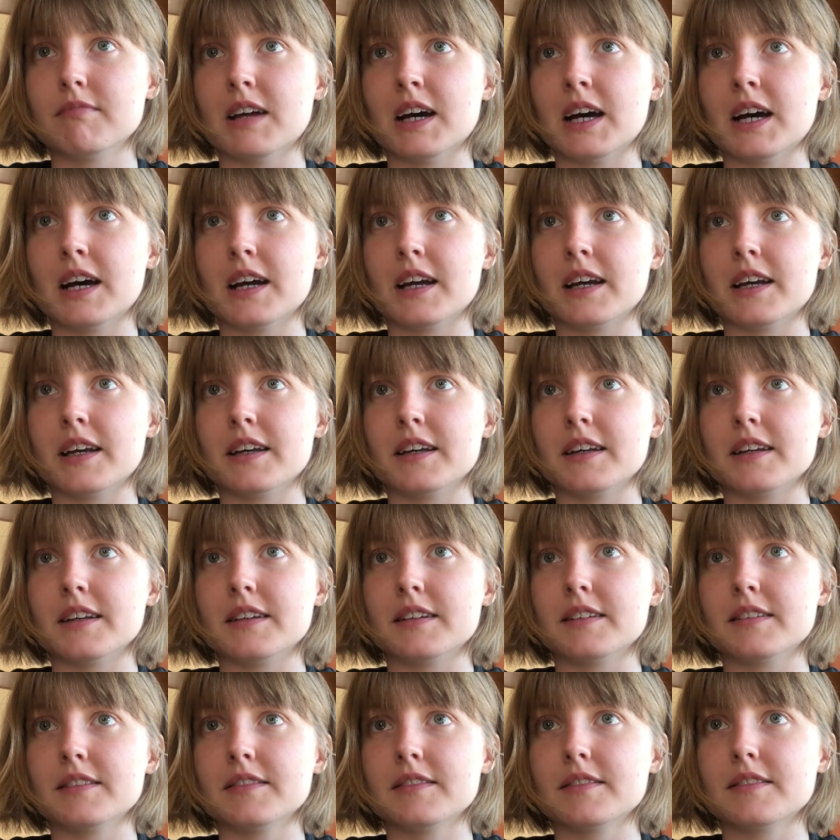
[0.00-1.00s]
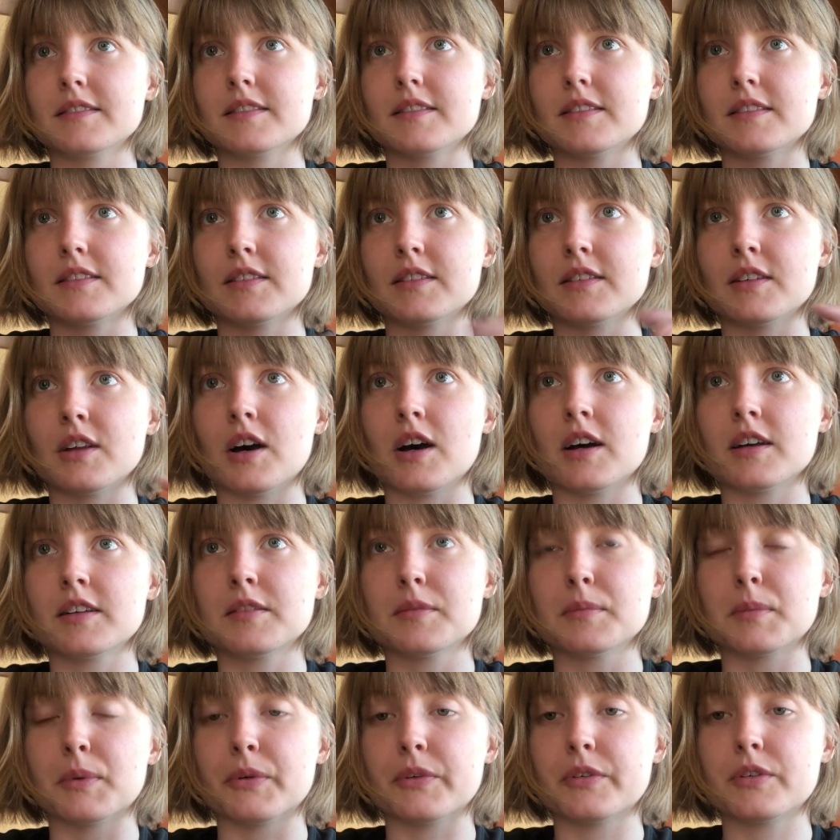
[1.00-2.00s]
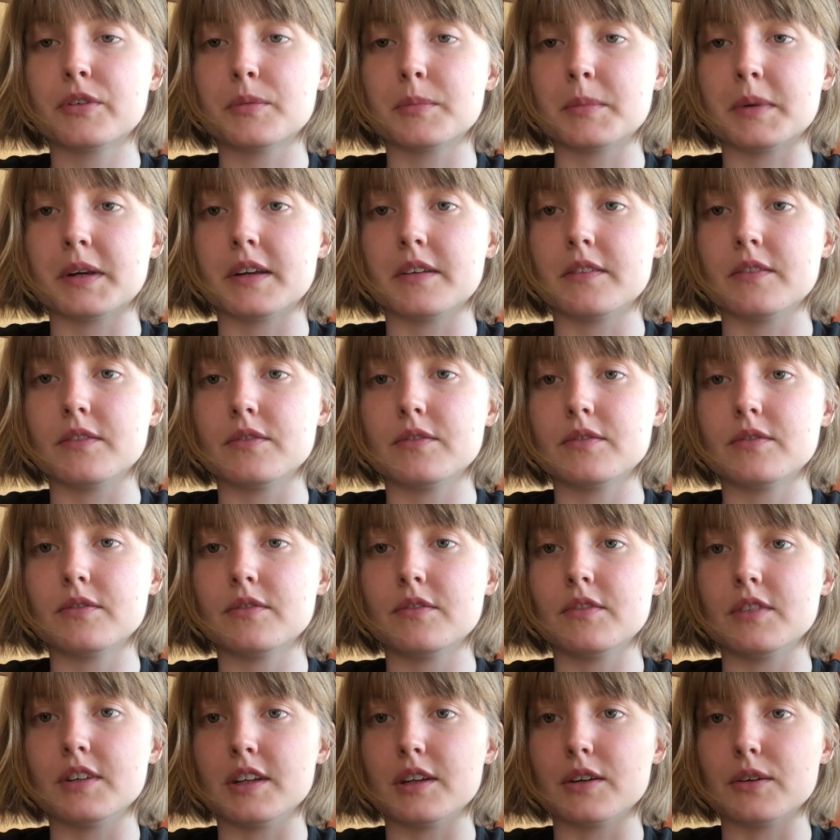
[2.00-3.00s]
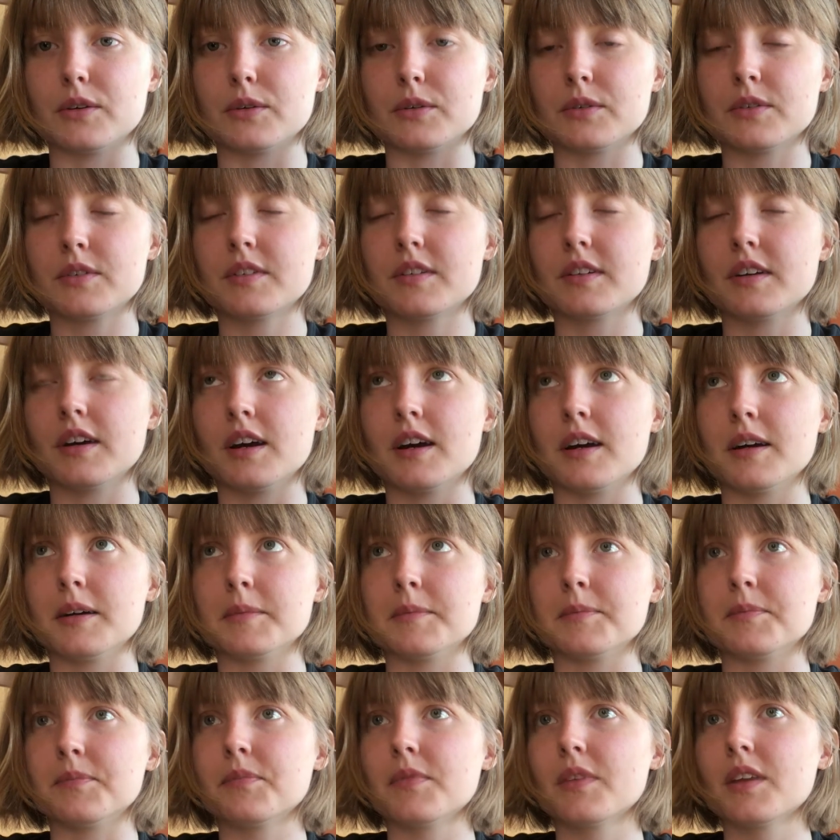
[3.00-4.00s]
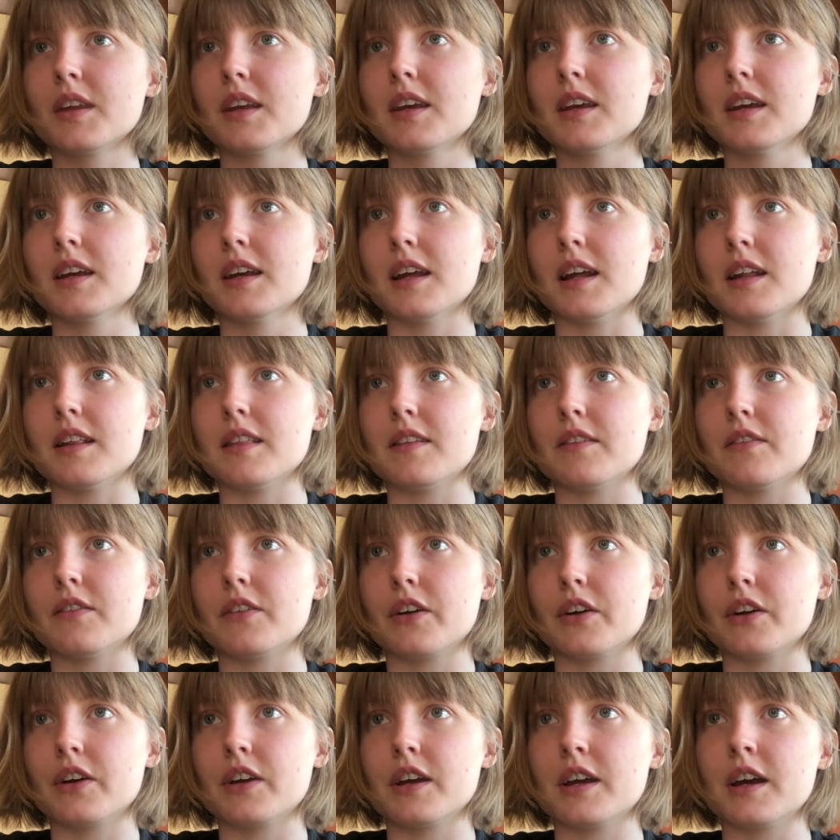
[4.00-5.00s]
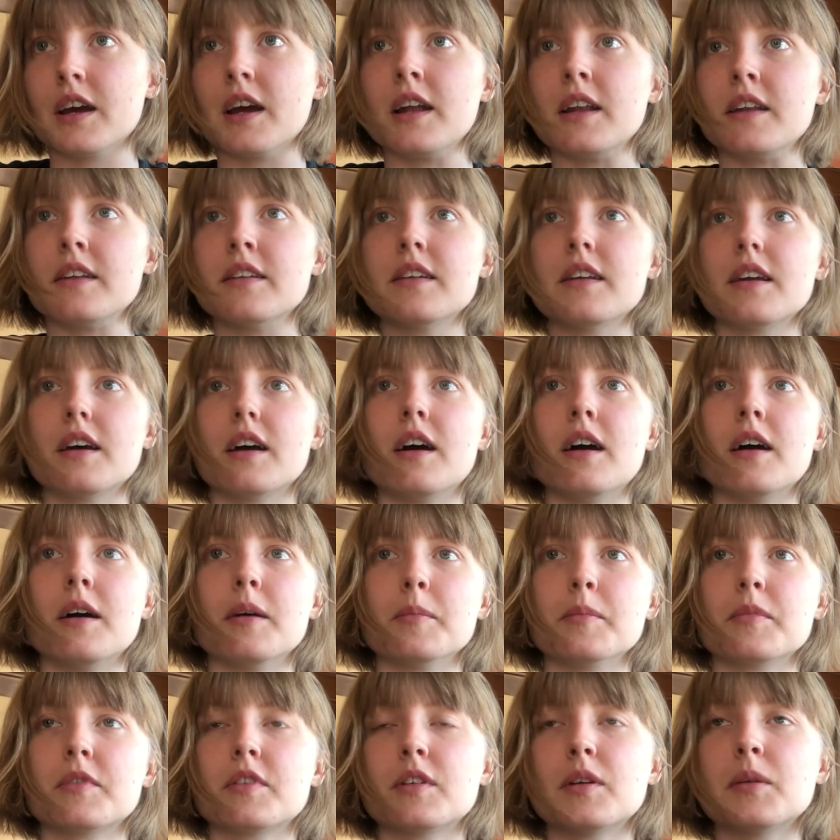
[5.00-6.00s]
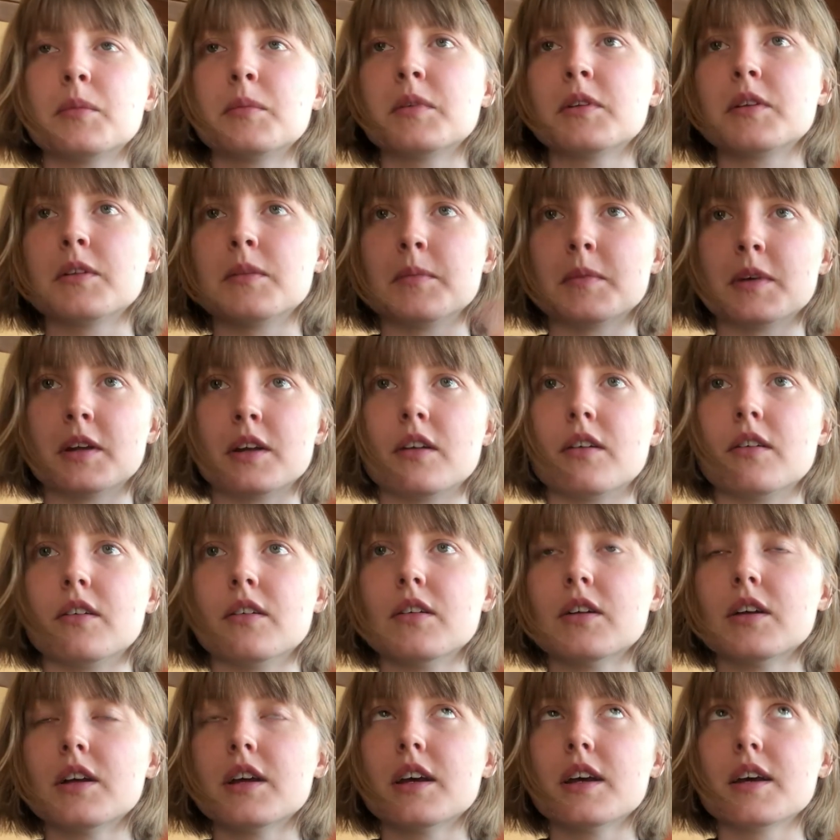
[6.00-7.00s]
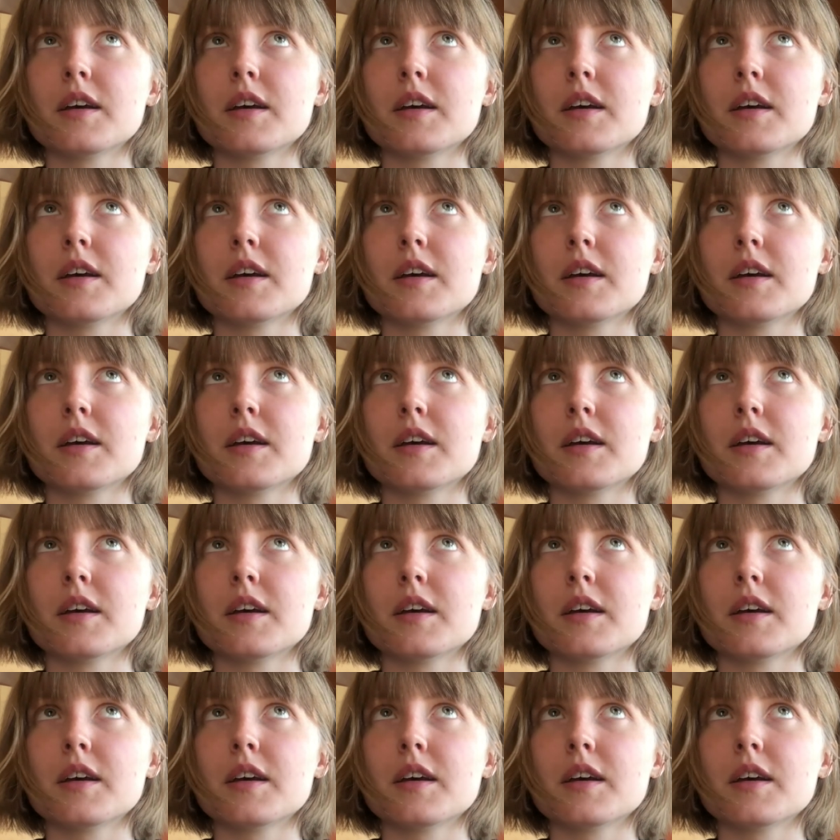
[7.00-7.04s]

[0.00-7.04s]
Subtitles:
I lost most of my videos, at the very end, some in the middle,